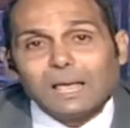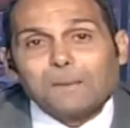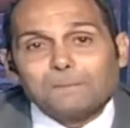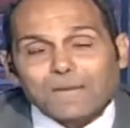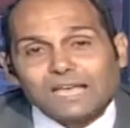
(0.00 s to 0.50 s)

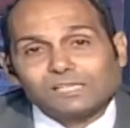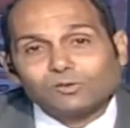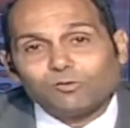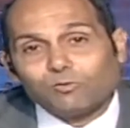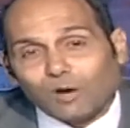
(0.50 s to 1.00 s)
mass
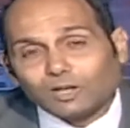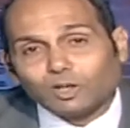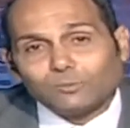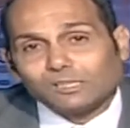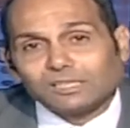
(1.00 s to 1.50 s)
of 1
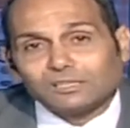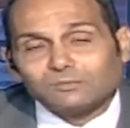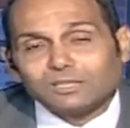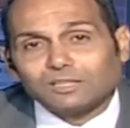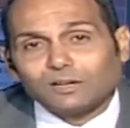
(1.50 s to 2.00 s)
cubic
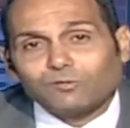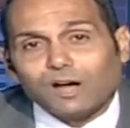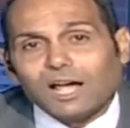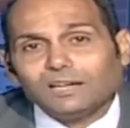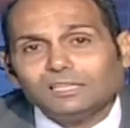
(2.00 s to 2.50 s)
centimeter of
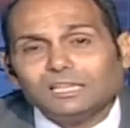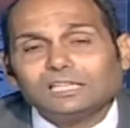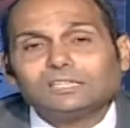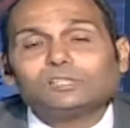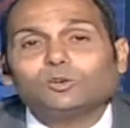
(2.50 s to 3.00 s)
iron,
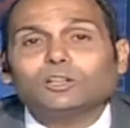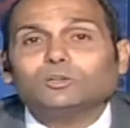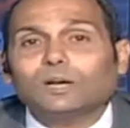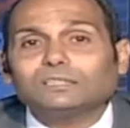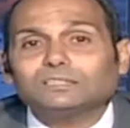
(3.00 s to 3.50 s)
it is called
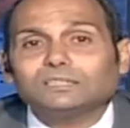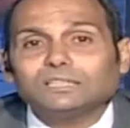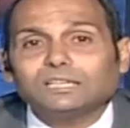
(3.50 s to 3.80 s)
what?